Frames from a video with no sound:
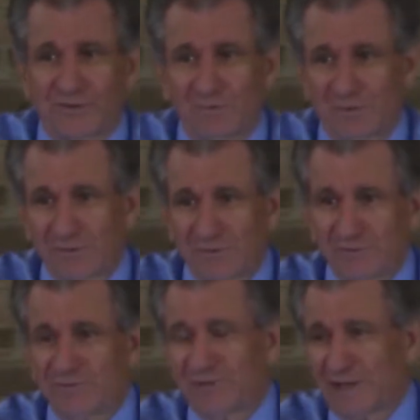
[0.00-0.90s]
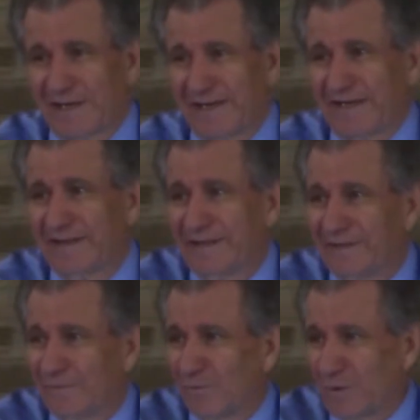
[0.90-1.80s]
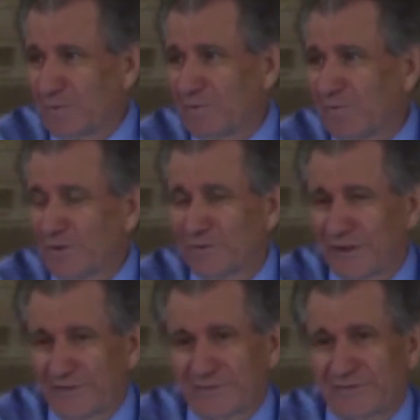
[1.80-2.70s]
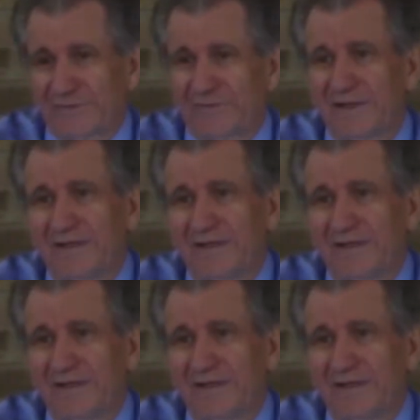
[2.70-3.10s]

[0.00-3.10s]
You wore a suit and tie. The women wore dresses.